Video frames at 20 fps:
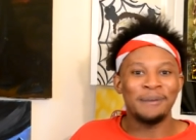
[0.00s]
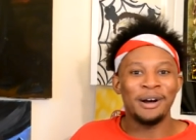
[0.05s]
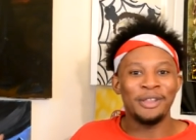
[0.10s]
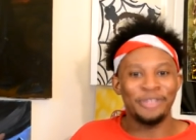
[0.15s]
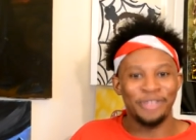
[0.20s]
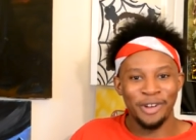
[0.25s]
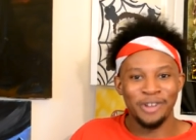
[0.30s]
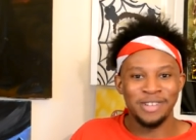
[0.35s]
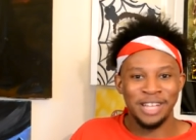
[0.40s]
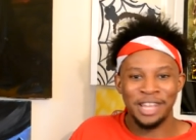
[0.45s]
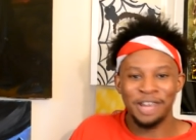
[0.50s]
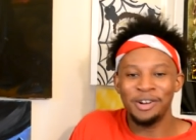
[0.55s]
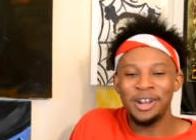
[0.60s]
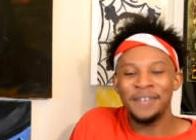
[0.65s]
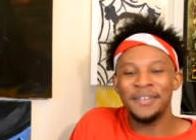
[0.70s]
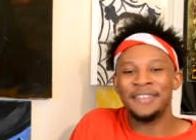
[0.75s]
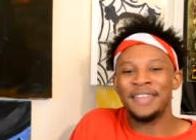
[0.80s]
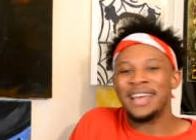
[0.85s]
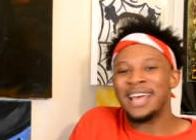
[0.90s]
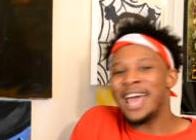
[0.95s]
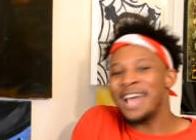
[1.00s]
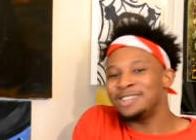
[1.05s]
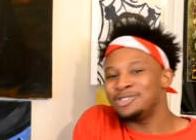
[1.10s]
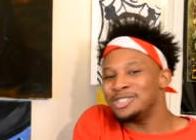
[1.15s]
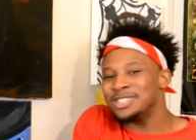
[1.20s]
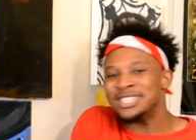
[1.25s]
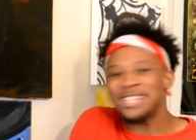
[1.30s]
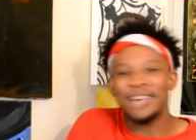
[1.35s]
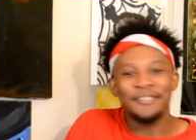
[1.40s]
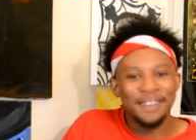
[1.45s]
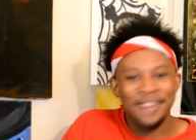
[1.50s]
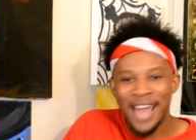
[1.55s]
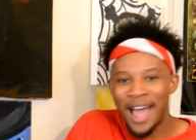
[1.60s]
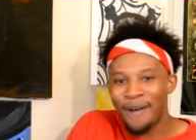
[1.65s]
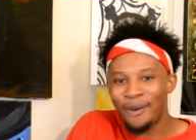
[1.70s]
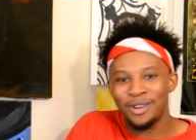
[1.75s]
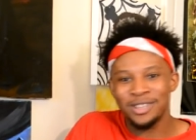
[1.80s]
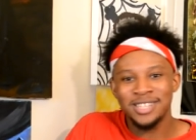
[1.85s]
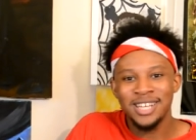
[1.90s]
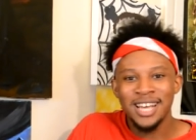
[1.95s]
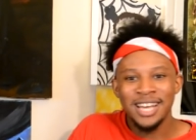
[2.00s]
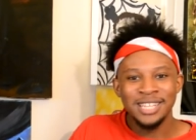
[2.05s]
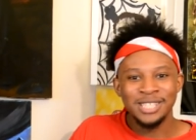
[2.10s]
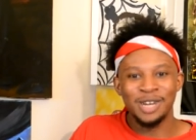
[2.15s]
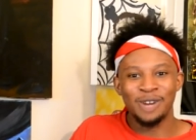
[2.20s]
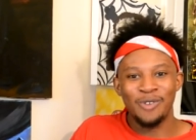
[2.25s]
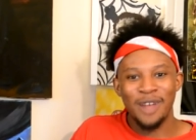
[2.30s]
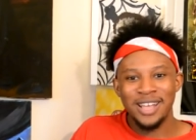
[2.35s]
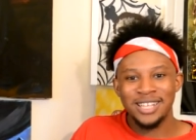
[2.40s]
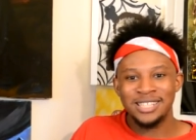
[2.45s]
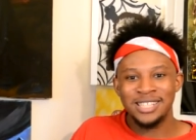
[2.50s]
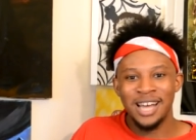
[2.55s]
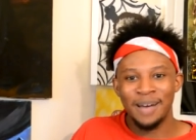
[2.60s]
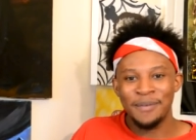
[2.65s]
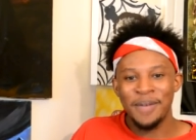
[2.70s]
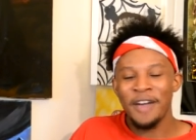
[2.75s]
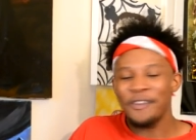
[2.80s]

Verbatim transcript: on Thursday. You don't even get that extra seven hours to rest up.